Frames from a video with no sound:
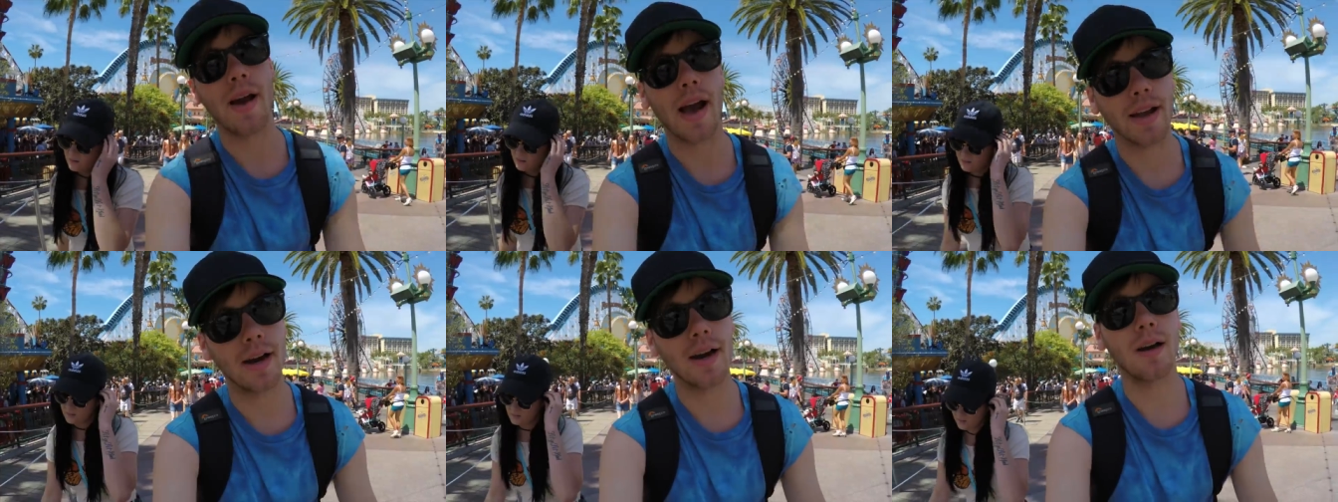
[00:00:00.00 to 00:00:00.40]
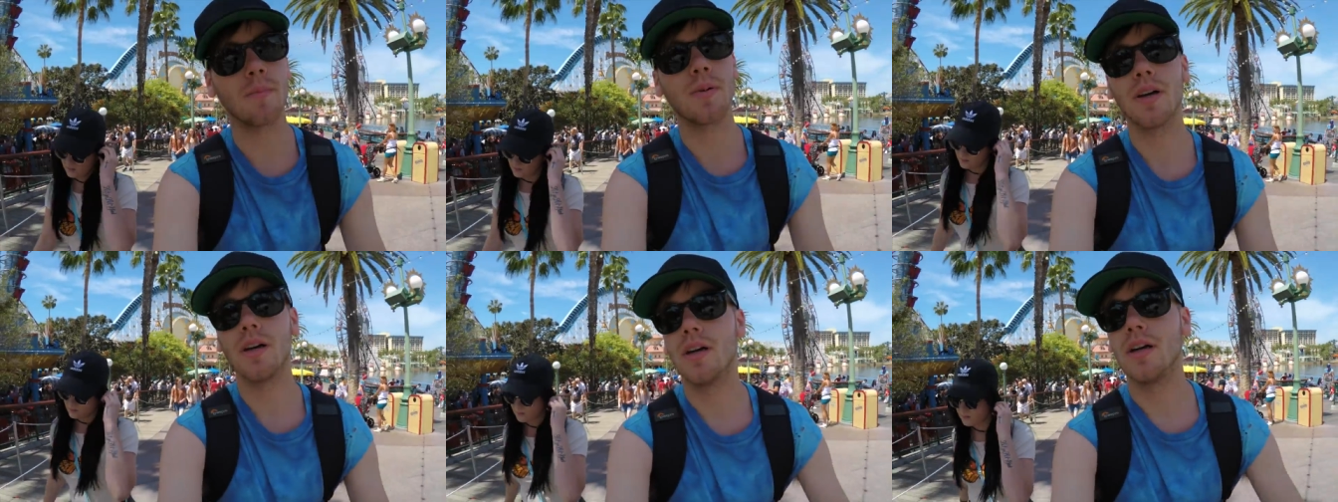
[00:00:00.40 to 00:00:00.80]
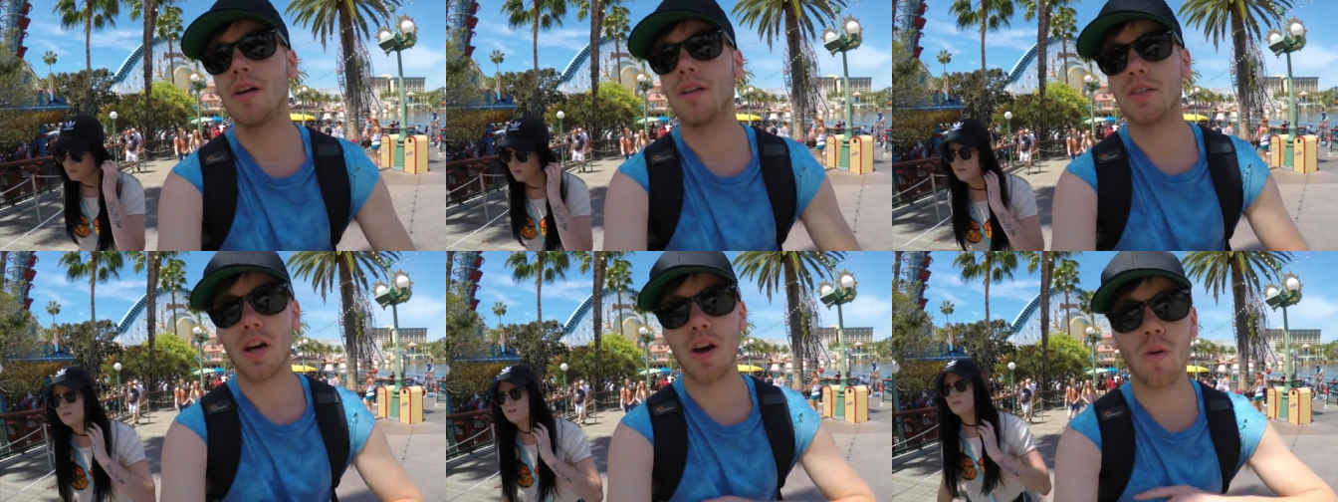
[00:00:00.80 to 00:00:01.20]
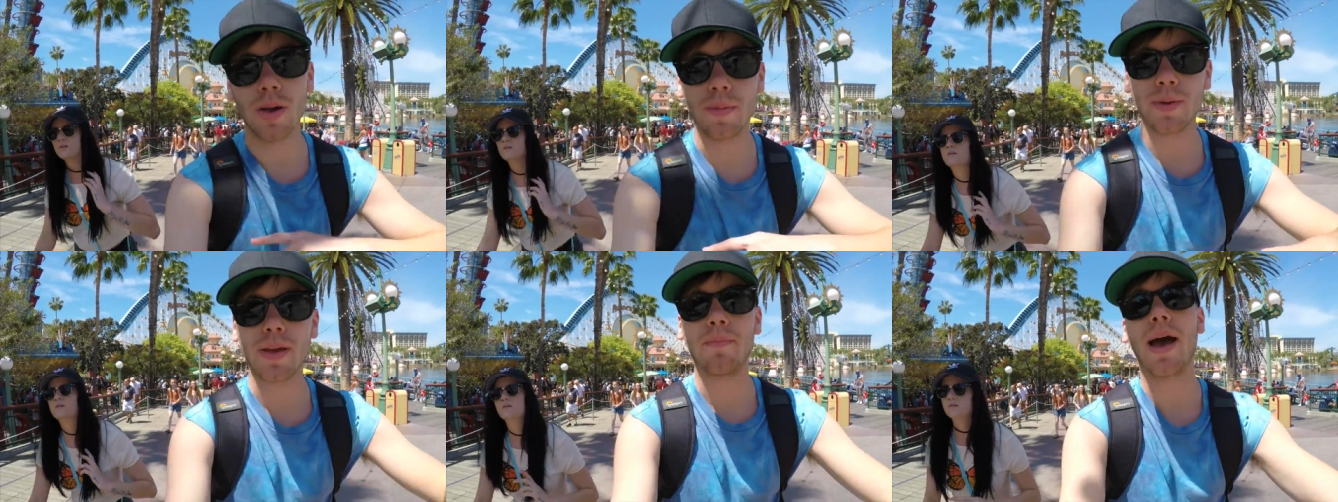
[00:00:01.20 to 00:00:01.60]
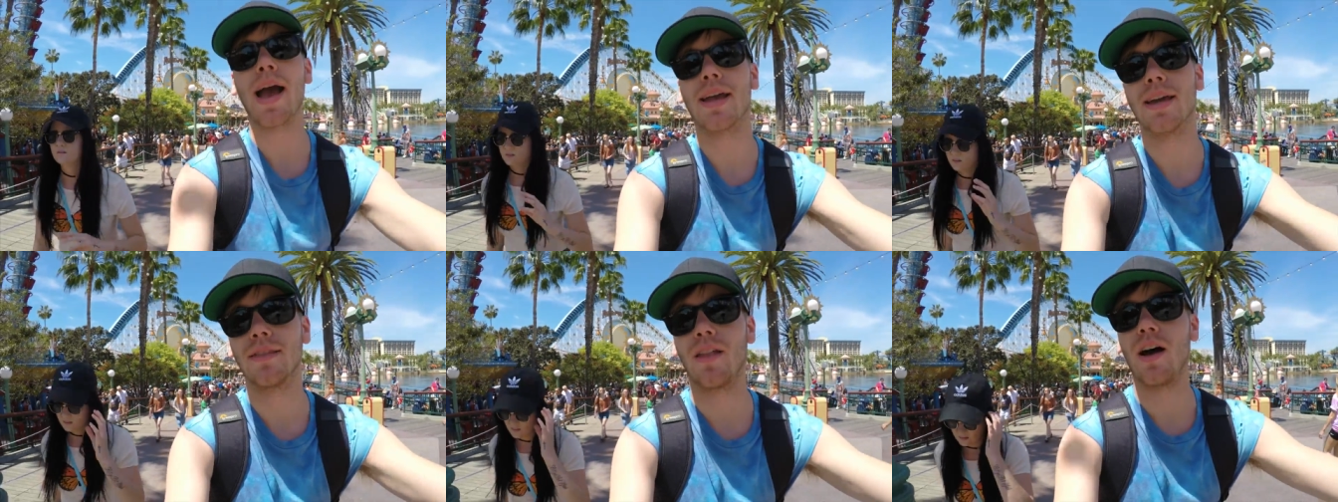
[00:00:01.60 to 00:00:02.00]
back up. So we get
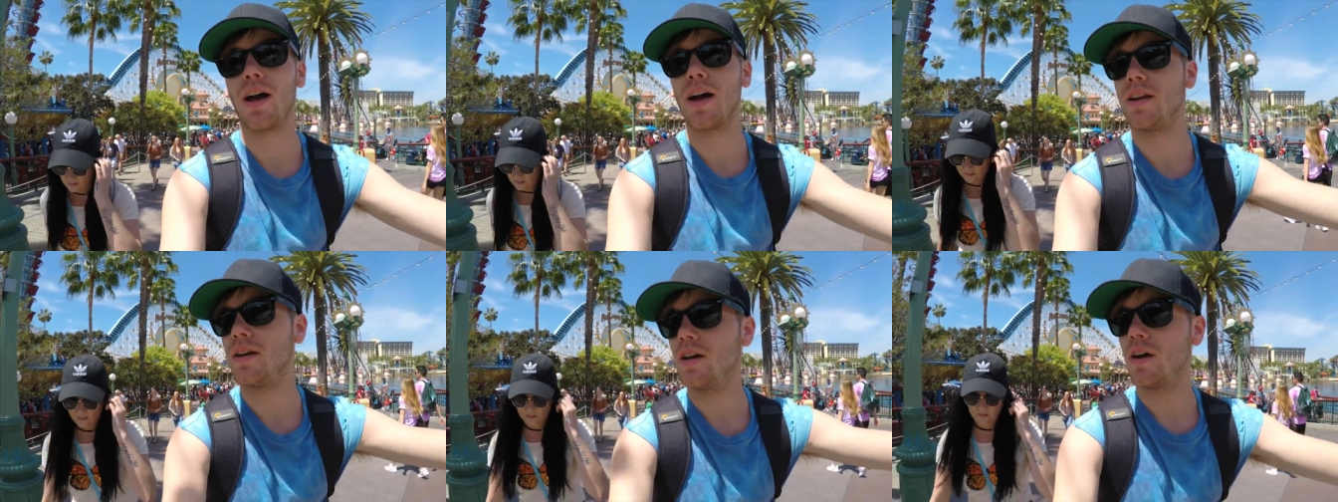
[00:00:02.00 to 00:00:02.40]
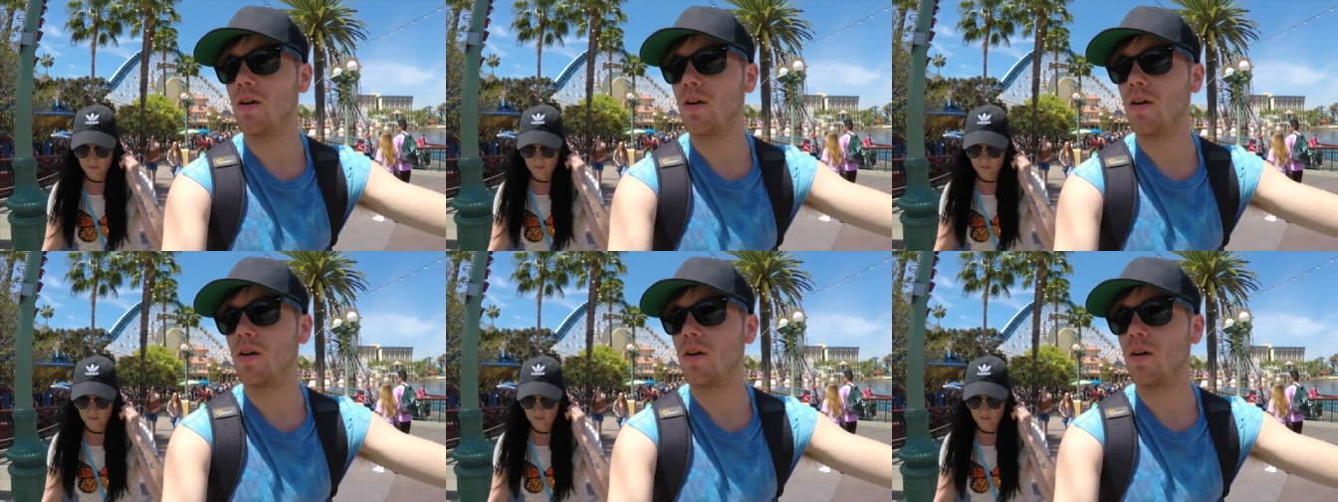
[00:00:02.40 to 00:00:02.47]
back in line.